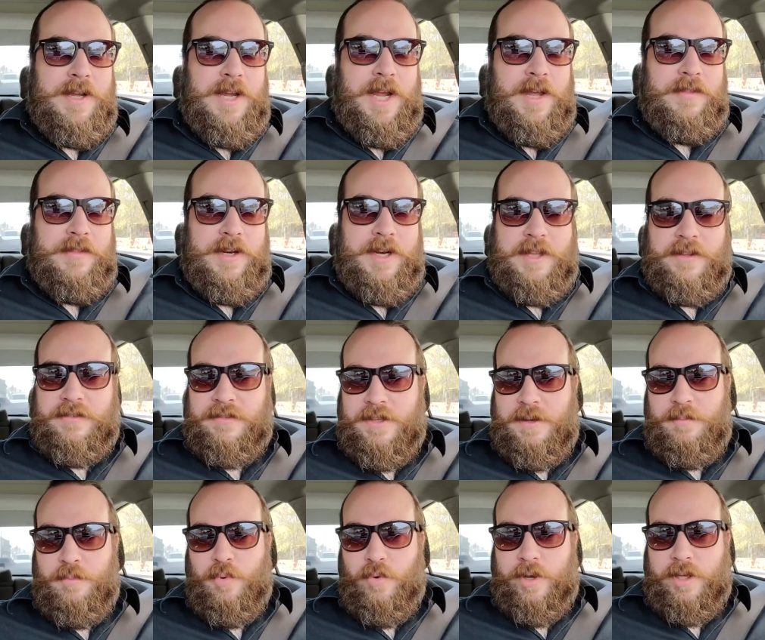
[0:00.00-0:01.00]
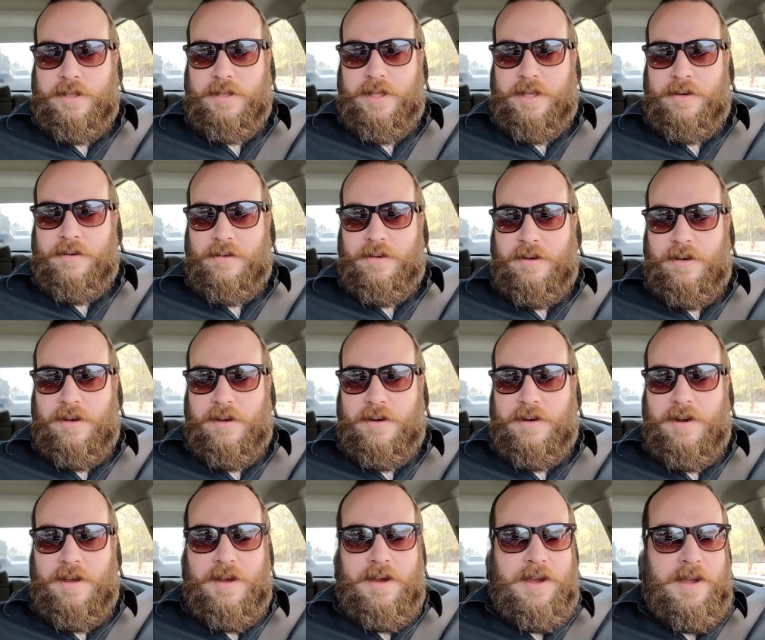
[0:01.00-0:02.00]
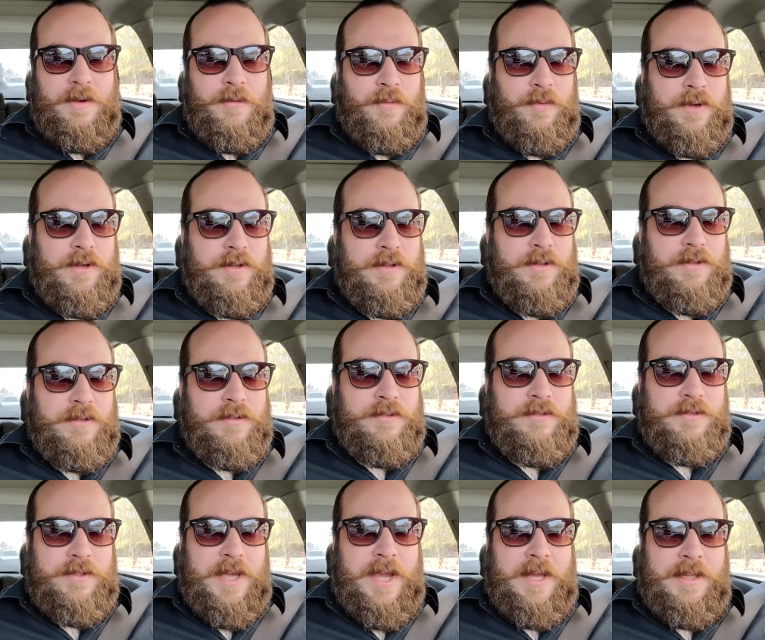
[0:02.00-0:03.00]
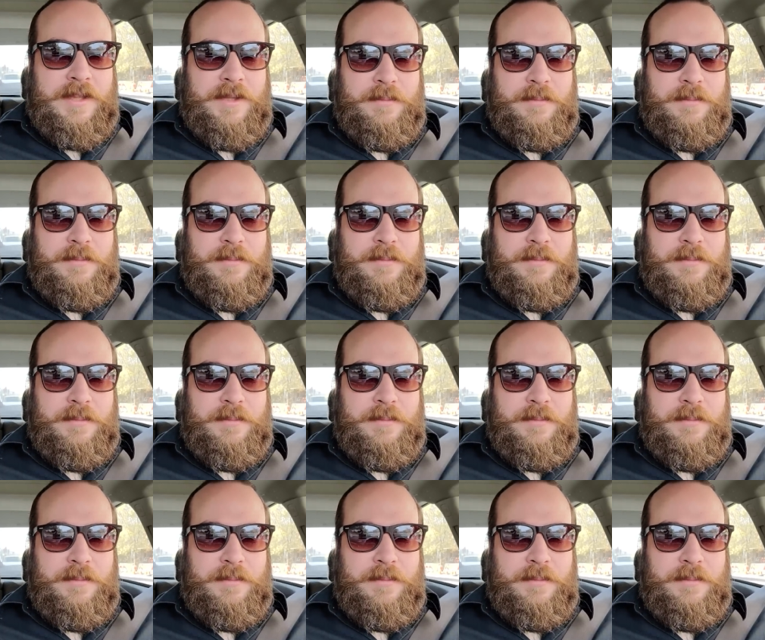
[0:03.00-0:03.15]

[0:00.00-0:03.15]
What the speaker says: And then at some point later on, I will scan